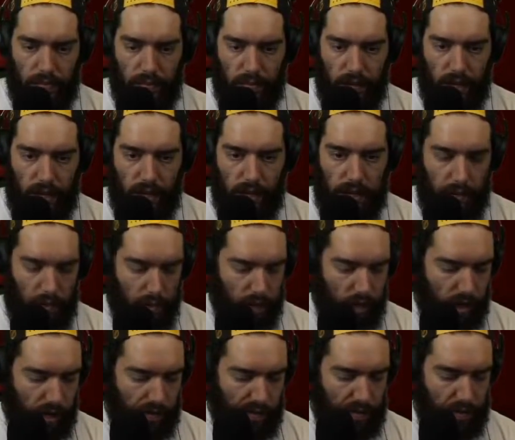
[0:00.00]
Alright, we're
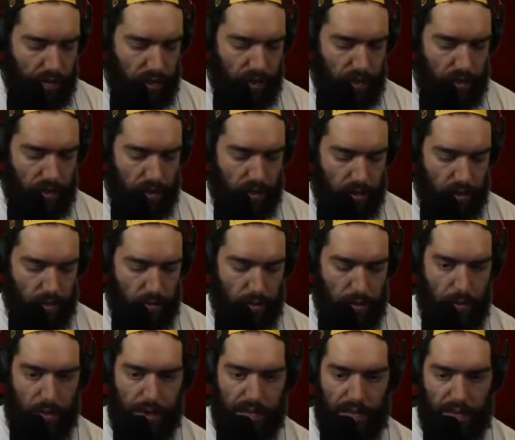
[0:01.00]
off and running. Let's just
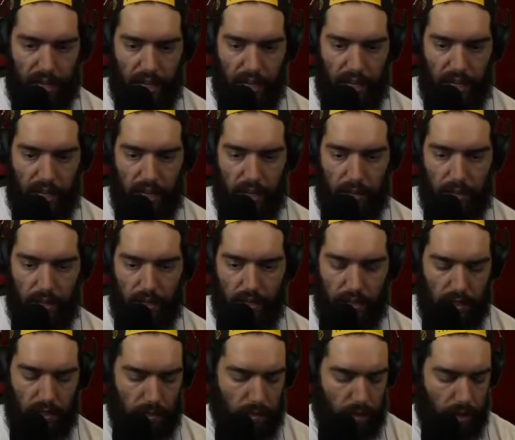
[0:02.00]
rebuff again because
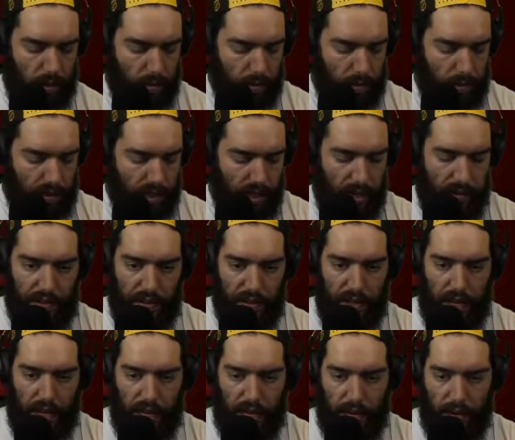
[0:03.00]
it's probably time for
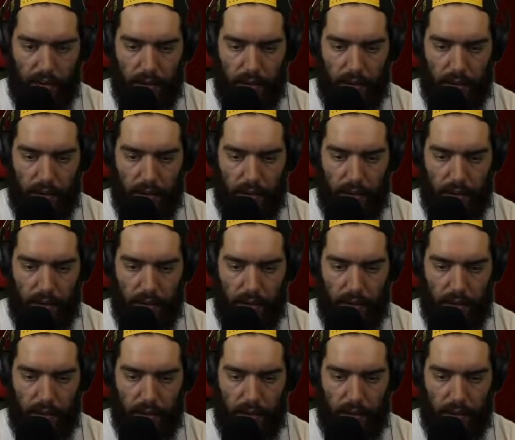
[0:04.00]
that.